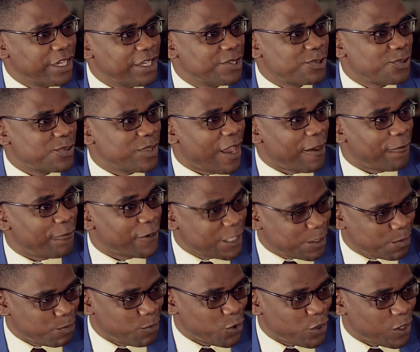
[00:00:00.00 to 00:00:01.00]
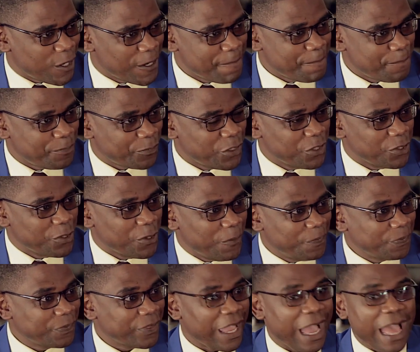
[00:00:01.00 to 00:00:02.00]
into their Facebook, you
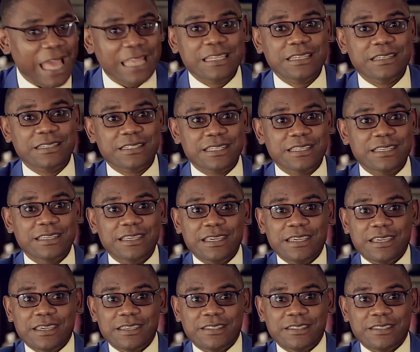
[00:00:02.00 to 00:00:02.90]
know, and they